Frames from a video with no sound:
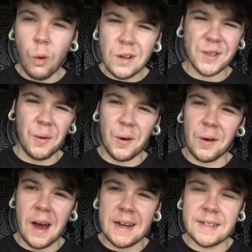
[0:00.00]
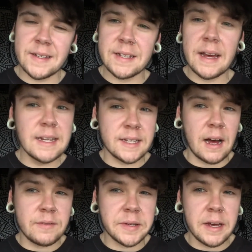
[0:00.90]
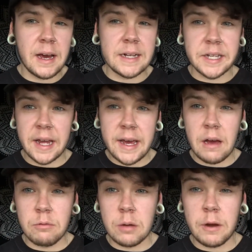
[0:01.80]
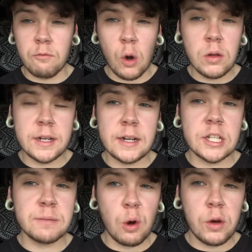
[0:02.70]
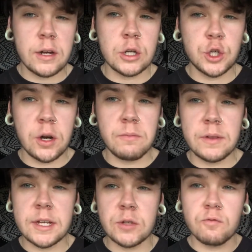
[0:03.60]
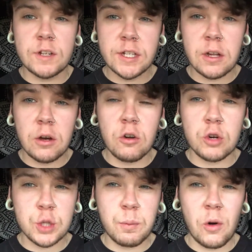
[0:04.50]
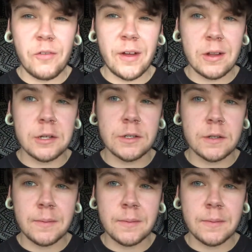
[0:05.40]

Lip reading: is going on, guys? It is Knives here, and today I'm going to be rolling and smoking a joint with these Rizla Crushball filters.